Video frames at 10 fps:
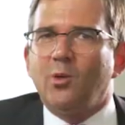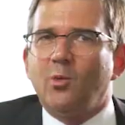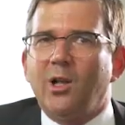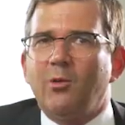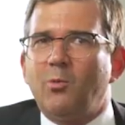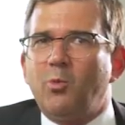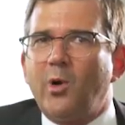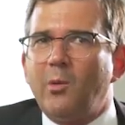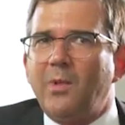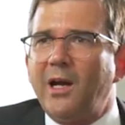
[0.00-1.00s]
Well,
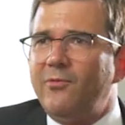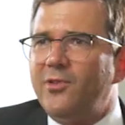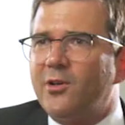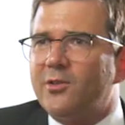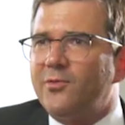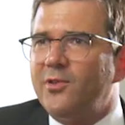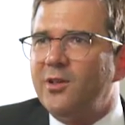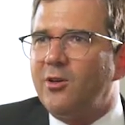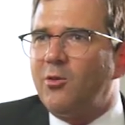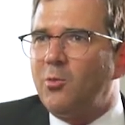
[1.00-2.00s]
my philosophy
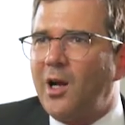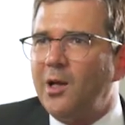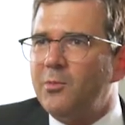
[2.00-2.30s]
or my